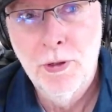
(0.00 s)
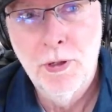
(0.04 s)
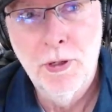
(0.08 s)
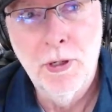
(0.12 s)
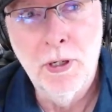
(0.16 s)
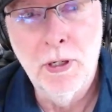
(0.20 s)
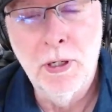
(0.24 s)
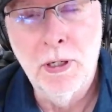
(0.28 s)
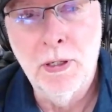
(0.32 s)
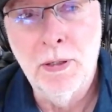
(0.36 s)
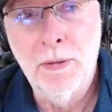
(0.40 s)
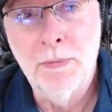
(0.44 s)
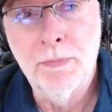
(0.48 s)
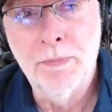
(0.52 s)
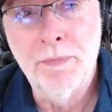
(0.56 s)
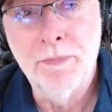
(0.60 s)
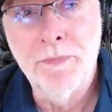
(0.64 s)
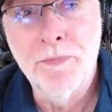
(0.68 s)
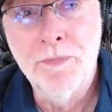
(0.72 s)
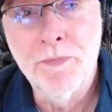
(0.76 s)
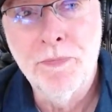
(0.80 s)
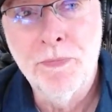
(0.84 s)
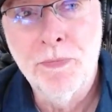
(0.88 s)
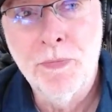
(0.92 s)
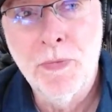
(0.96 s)

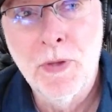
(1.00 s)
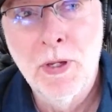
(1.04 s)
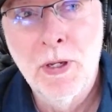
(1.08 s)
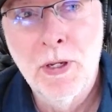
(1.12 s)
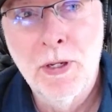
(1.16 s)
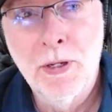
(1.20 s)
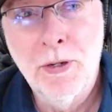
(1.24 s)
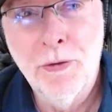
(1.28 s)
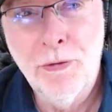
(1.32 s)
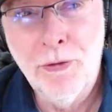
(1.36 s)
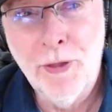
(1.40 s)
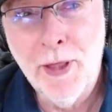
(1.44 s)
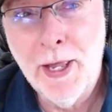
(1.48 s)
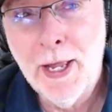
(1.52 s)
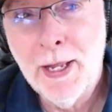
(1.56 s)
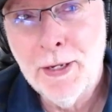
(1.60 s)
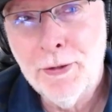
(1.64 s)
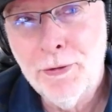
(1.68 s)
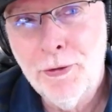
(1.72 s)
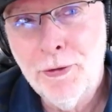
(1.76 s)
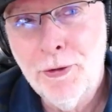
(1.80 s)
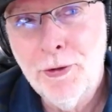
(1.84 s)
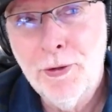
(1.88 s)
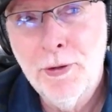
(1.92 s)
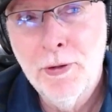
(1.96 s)
Because
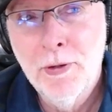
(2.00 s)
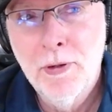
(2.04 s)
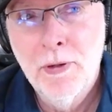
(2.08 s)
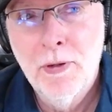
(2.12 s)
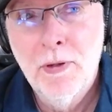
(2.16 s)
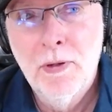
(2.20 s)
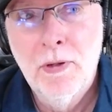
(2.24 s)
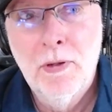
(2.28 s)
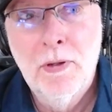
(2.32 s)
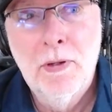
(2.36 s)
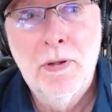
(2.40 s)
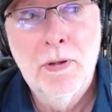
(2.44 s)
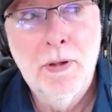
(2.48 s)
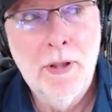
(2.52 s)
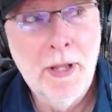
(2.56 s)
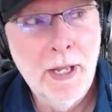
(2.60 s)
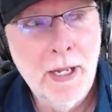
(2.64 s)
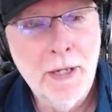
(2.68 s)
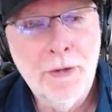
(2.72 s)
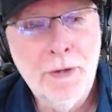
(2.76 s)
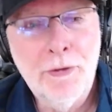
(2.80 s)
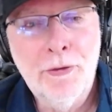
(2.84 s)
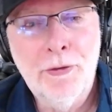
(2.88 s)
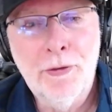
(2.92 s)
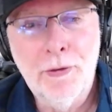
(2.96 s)

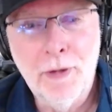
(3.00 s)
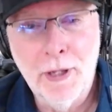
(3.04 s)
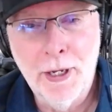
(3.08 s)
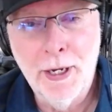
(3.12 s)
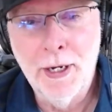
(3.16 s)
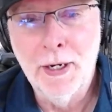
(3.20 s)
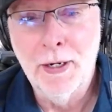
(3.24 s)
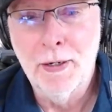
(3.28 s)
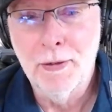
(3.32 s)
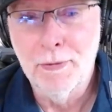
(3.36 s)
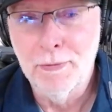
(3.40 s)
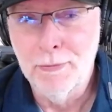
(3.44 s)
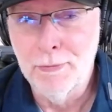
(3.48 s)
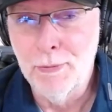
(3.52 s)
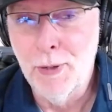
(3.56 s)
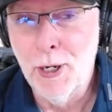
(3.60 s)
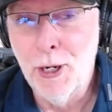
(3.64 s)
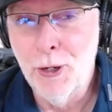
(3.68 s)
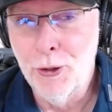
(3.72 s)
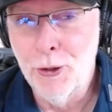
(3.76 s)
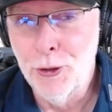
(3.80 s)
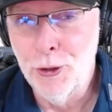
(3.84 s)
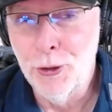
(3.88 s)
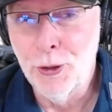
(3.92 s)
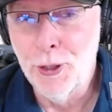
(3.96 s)
that's like,
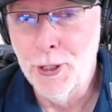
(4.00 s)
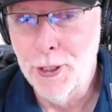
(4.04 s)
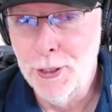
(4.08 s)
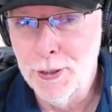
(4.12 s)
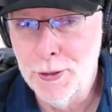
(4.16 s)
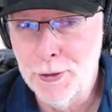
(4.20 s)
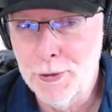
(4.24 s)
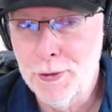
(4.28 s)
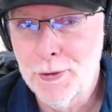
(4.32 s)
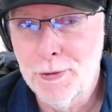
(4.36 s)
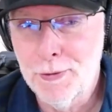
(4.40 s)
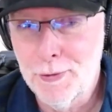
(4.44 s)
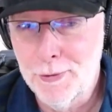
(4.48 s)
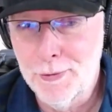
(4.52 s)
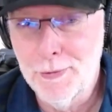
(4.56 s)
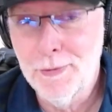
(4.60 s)
wow, you guys,